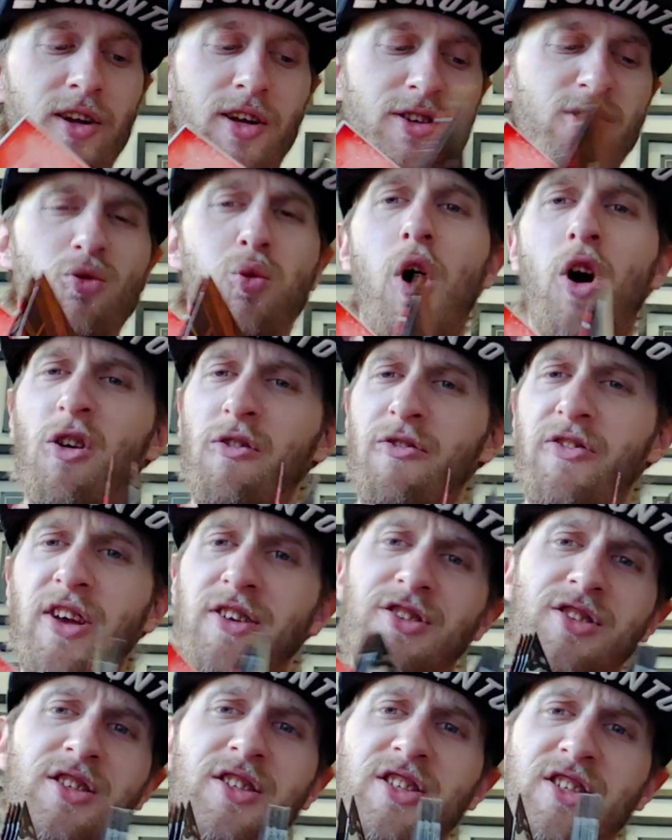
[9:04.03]

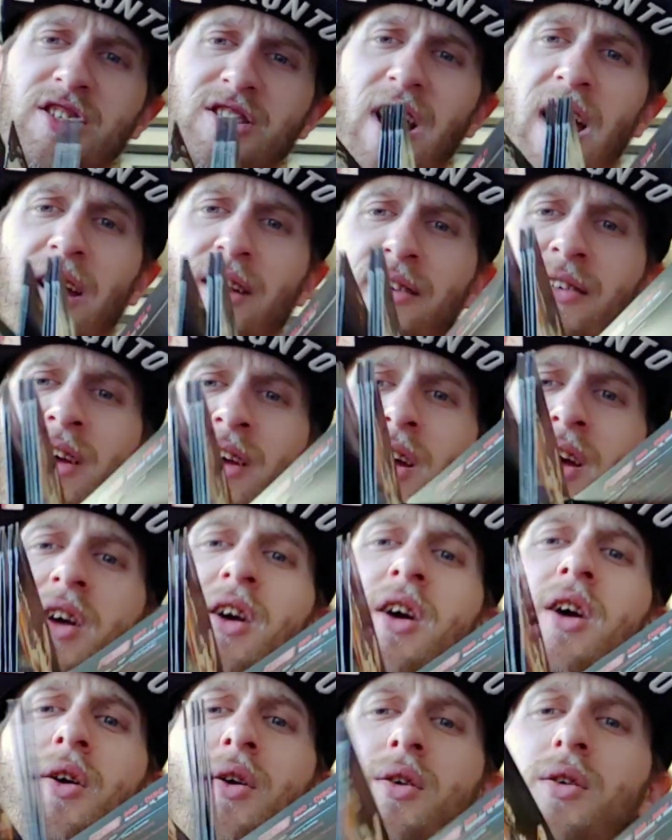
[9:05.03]
12-disc set
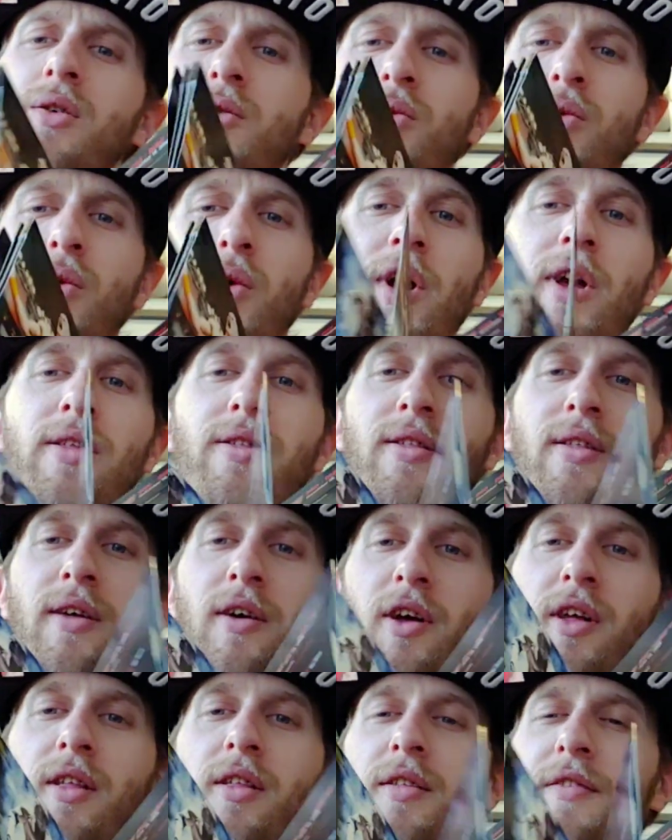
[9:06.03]
with
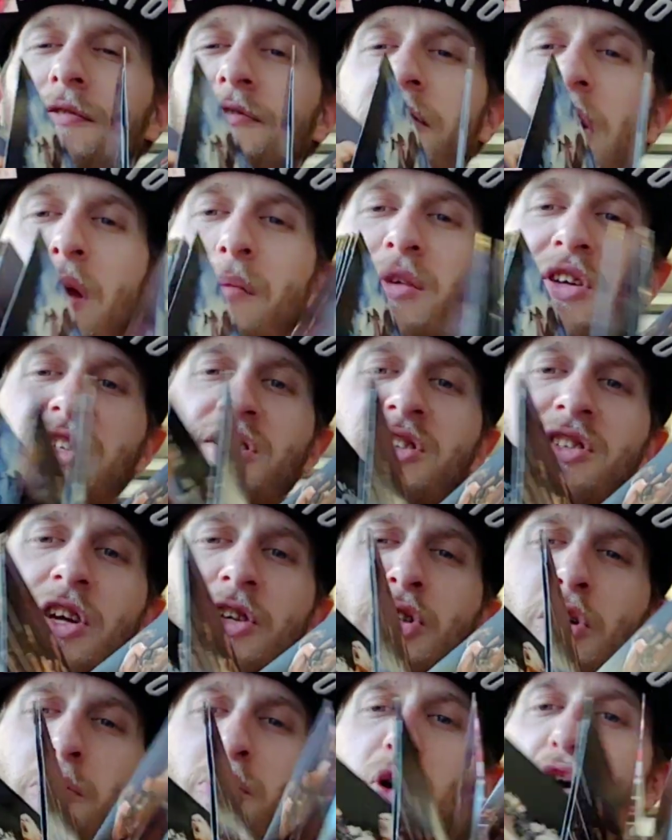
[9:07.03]
the famous
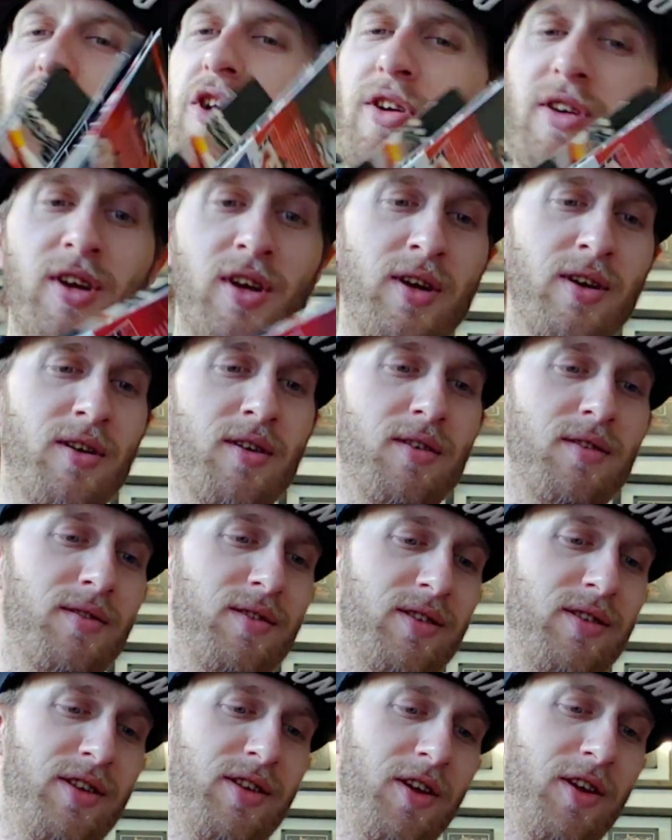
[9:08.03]
Digibook,
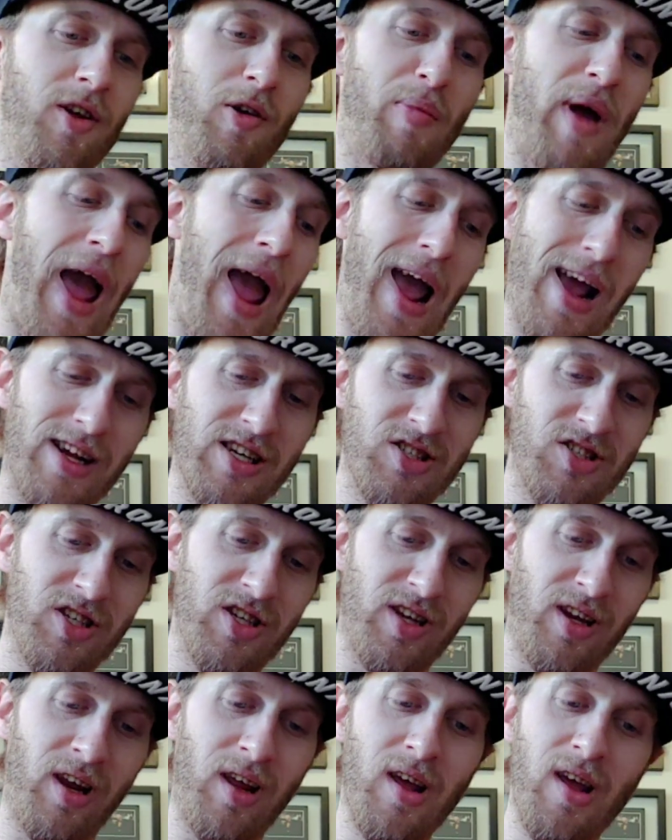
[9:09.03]

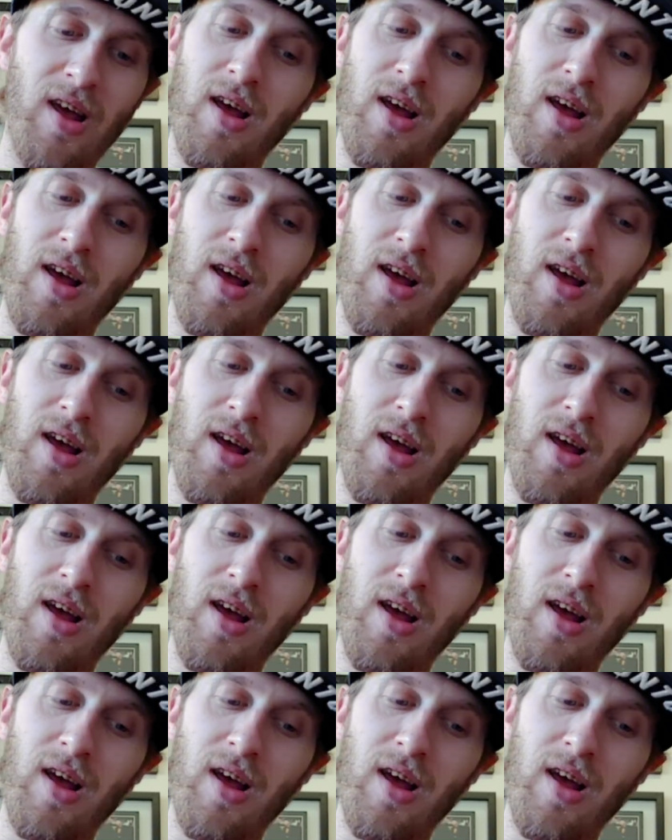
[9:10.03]
packaging.